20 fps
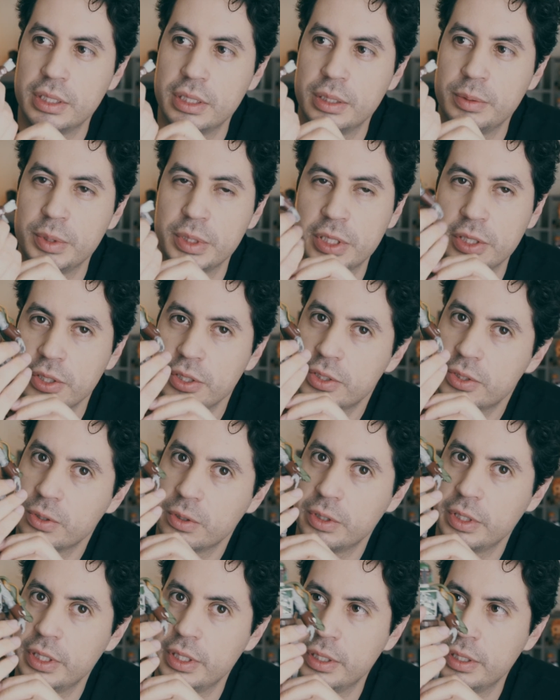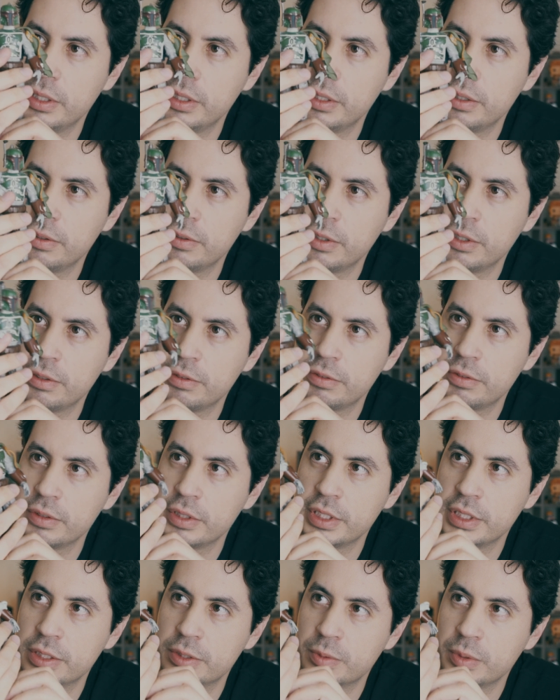Let me tell you the story of
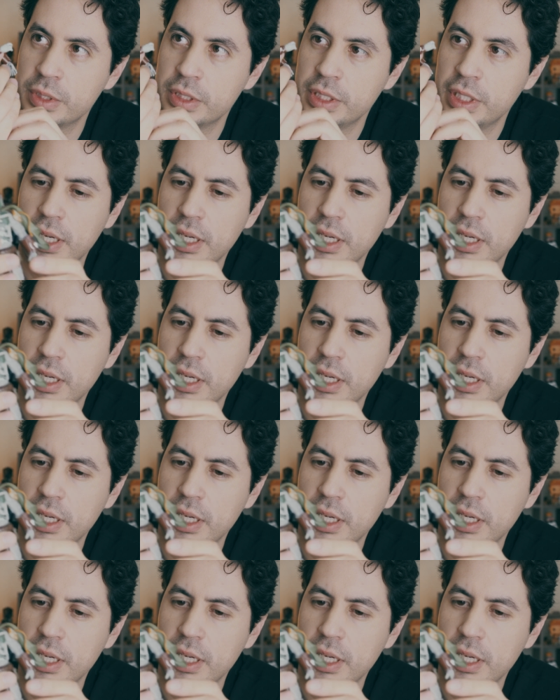this one.